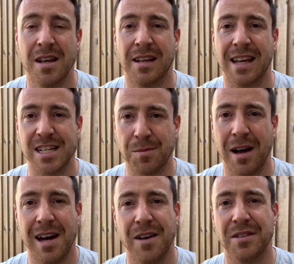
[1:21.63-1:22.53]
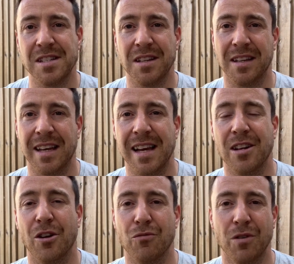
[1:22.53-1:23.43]
Get some half decent gear
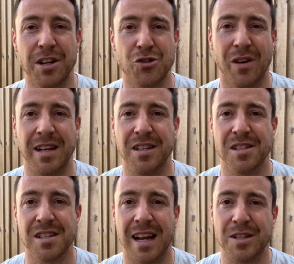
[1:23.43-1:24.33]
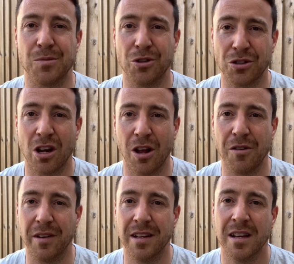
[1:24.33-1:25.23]
like running trainers and some good
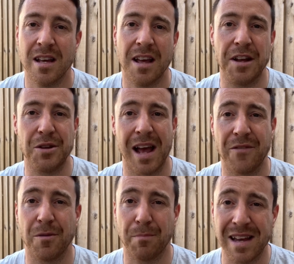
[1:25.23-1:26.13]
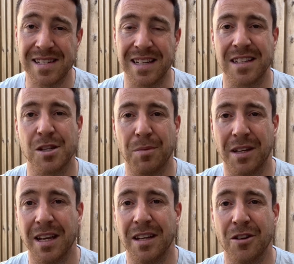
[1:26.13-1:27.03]
clothing, and you have the basics to
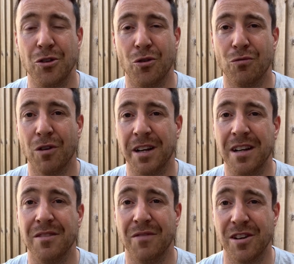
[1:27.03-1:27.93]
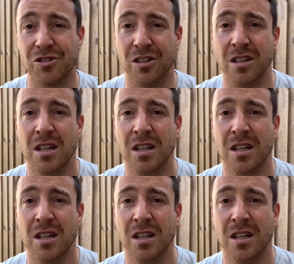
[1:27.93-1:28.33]
begin your running venture.